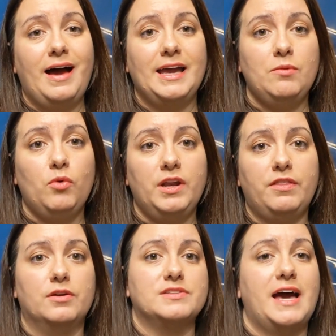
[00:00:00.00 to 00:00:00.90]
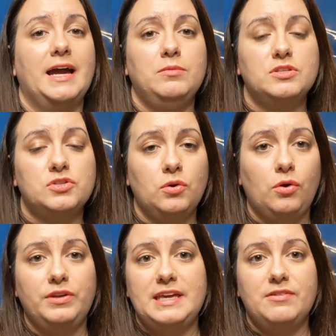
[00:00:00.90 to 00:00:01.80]
I am one of those. I was
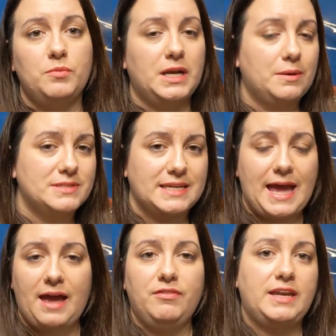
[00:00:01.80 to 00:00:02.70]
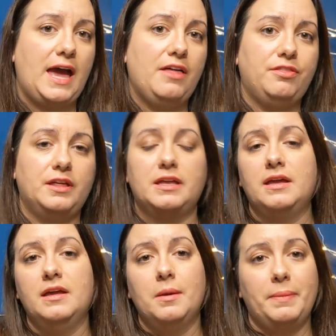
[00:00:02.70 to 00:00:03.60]
told, even when I was an avid athlete,